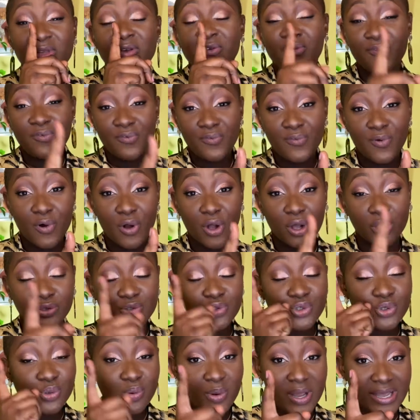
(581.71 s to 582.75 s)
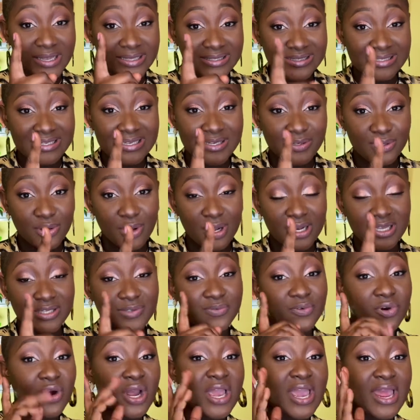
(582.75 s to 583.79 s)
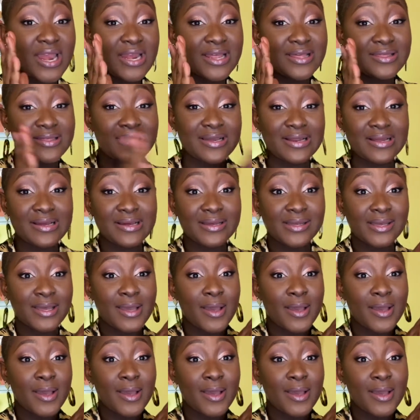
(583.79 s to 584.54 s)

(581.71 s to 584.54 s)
for twenty dollars, for anything